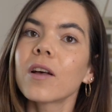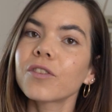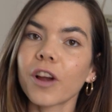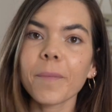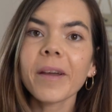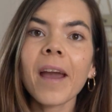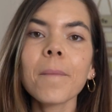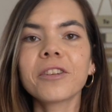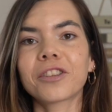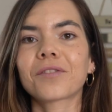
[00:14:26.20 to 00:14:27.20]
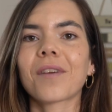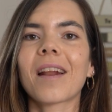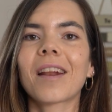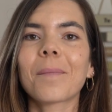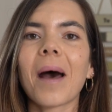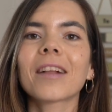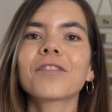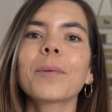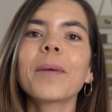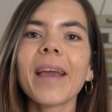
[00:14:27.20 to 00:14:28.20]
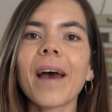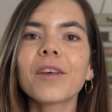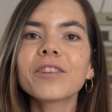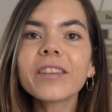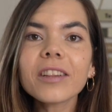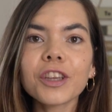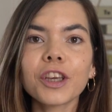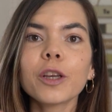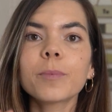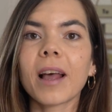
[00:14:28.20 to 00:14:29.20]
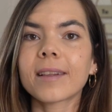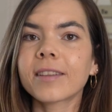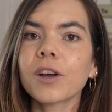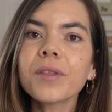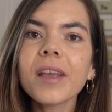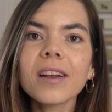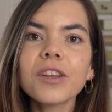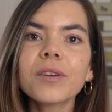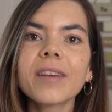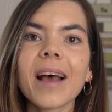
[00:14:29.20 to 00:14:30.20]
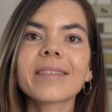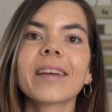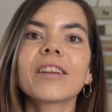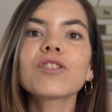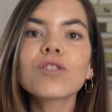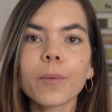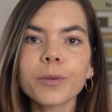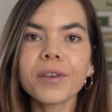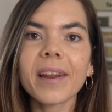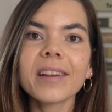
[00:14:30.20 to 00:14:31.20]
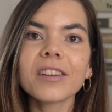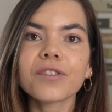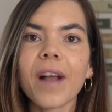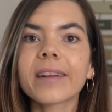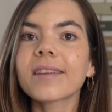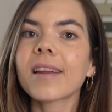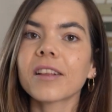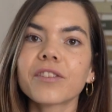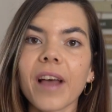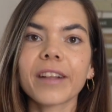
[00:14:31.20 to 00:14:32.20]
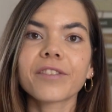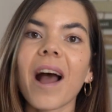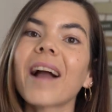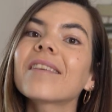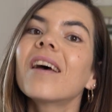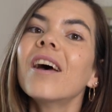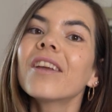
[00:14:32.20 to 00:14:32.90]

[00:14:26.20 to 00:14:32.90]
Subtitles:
Sorry, my camera just ran out of battery, but yeah, those little cubes that sit on the end of your desk and it stops you getting distracted and sidetracked.